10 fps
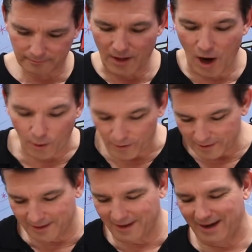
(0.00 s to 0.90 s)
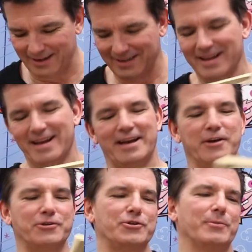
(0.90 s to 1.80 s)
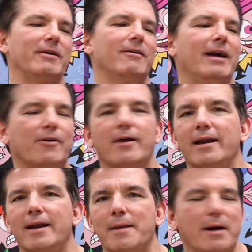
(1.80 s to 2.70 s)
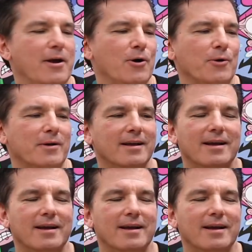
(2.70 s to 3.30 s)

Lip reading: oh, here's a superhero I created on my own.